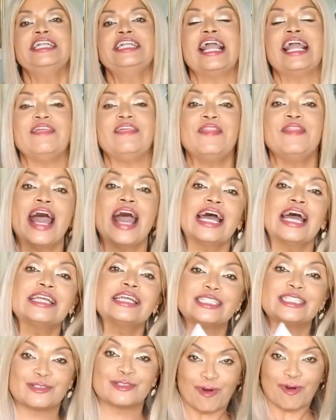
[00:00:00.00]
And that
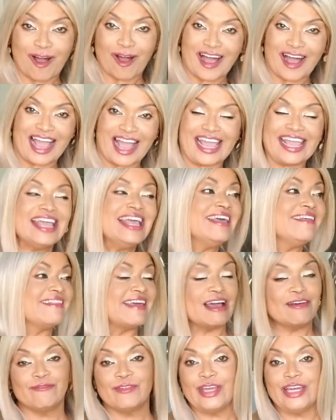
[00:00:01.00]
is why
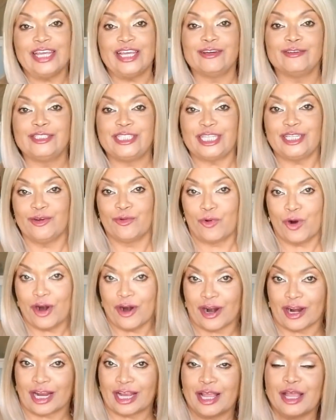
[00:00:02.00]
that video didn't
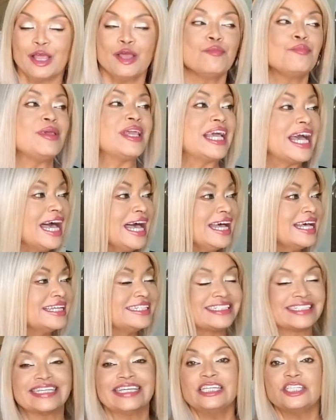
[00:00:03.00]
work.
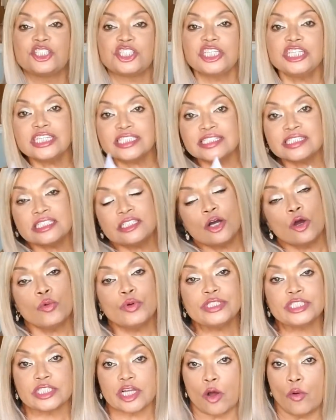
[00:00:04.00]
Because she doesn't know
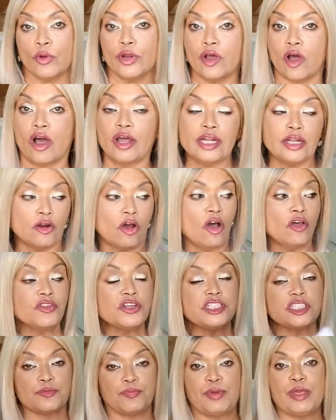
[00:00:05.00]
what's going on, and all
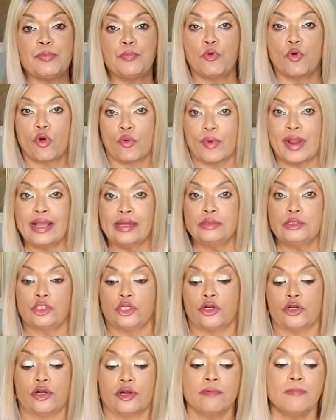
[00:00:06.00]
these people around
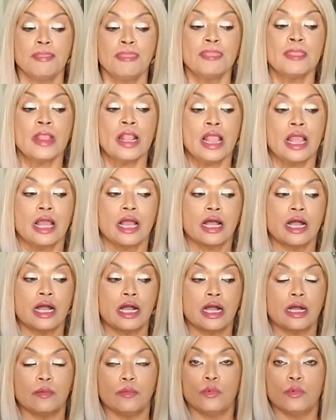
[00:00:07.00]
her um,